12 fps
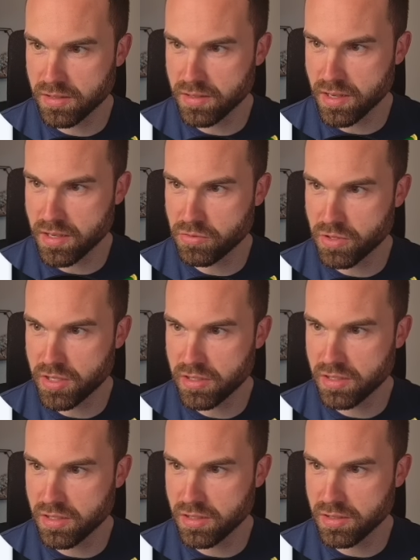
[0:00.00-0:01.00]
design right
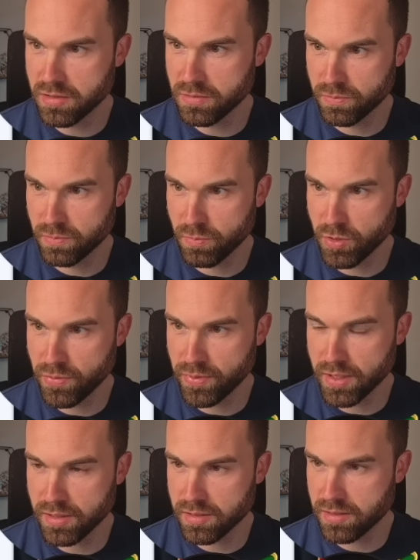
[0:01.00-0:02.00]
here with
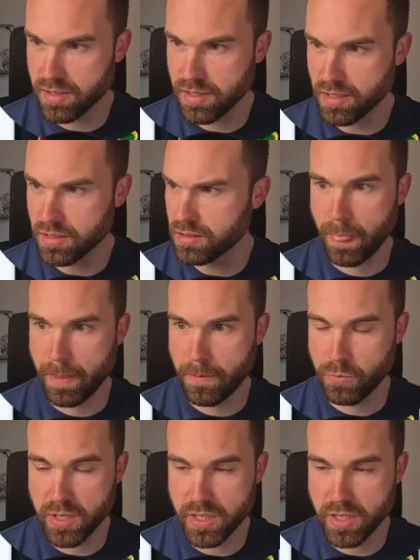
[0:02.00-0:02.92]
this eagle. We